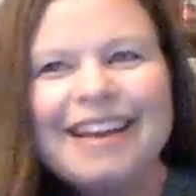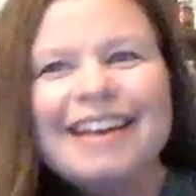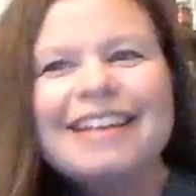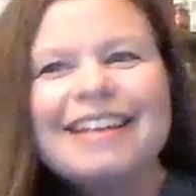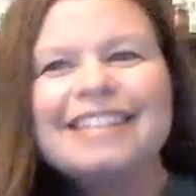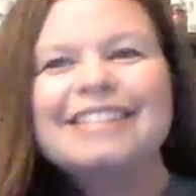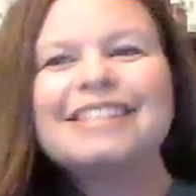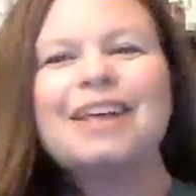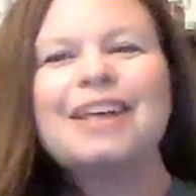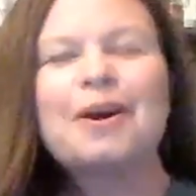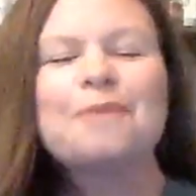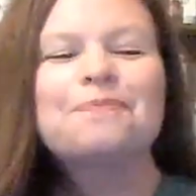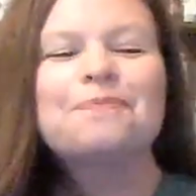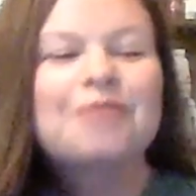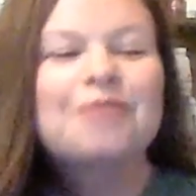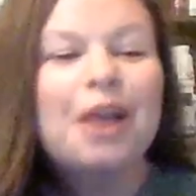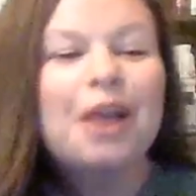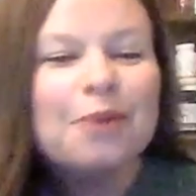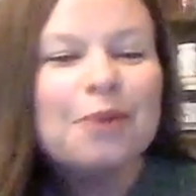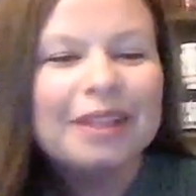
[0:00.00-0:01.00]
so
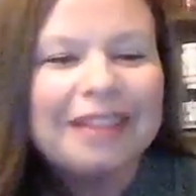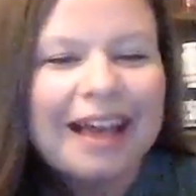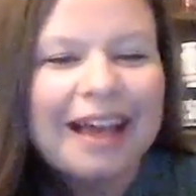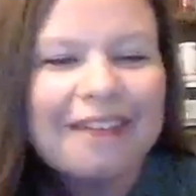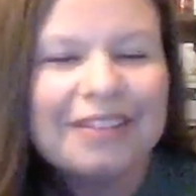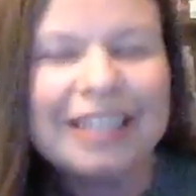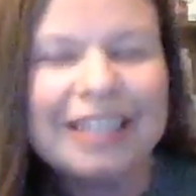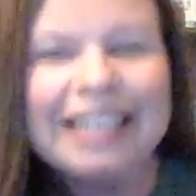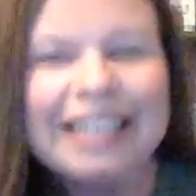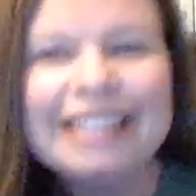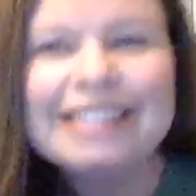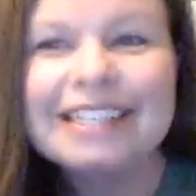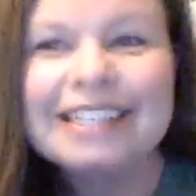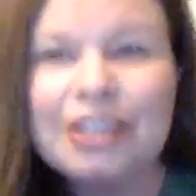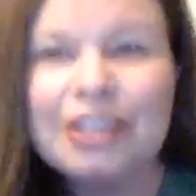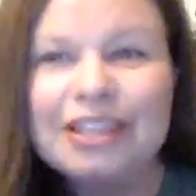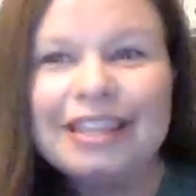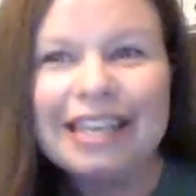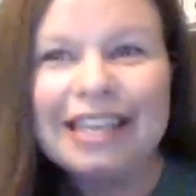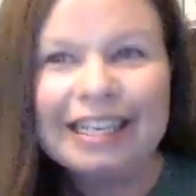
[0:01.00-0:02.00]
we love it. It's a
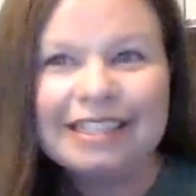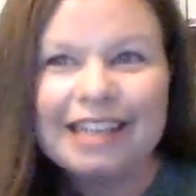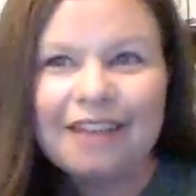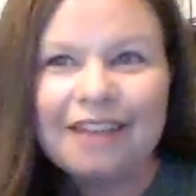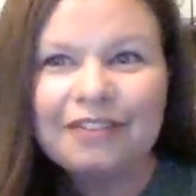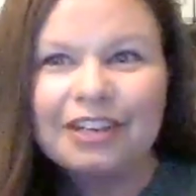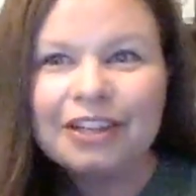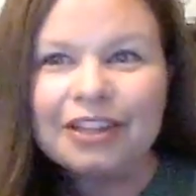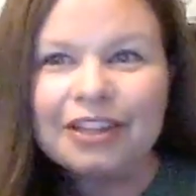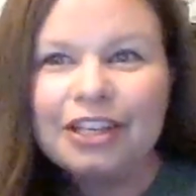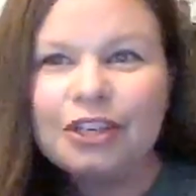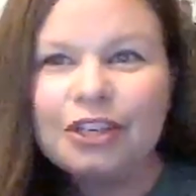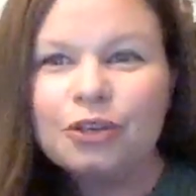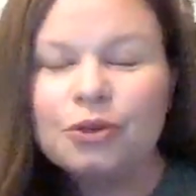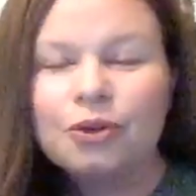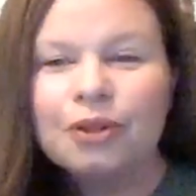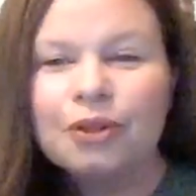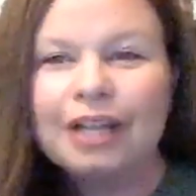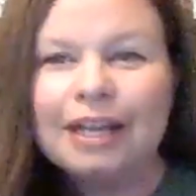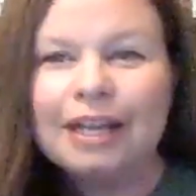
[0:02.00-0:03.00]
good thing. Definitely
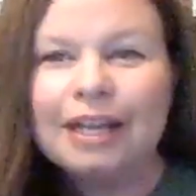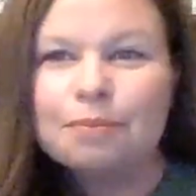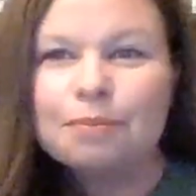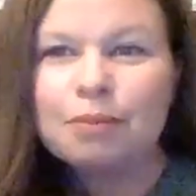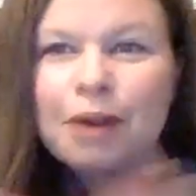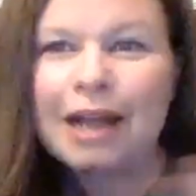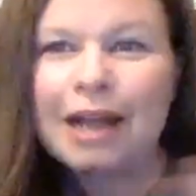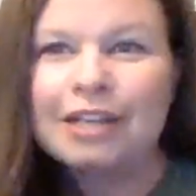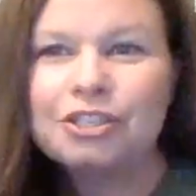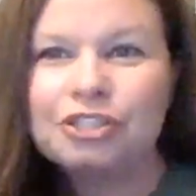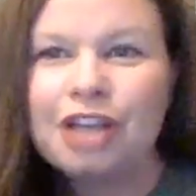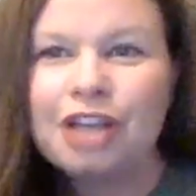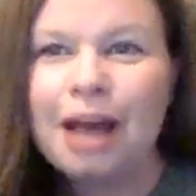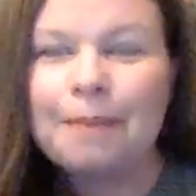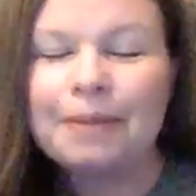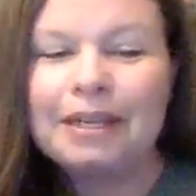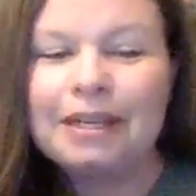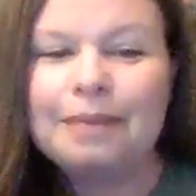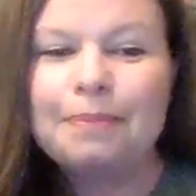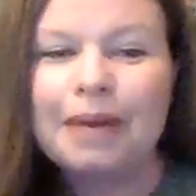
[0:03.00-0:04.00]
Google it, price shop
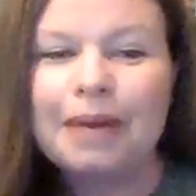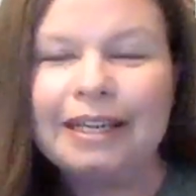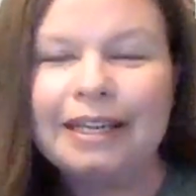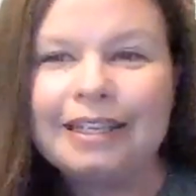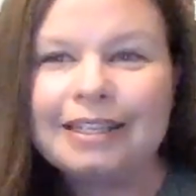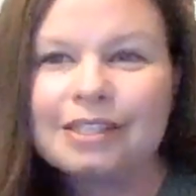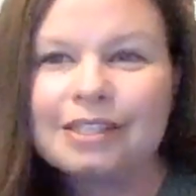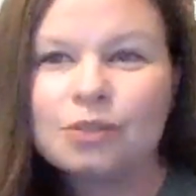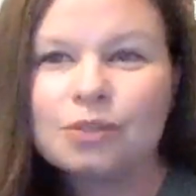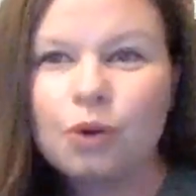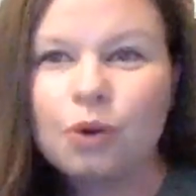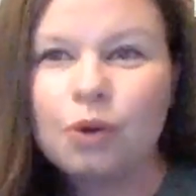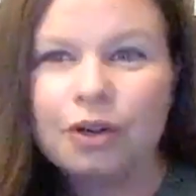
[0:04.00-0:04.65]
it, but it is worth,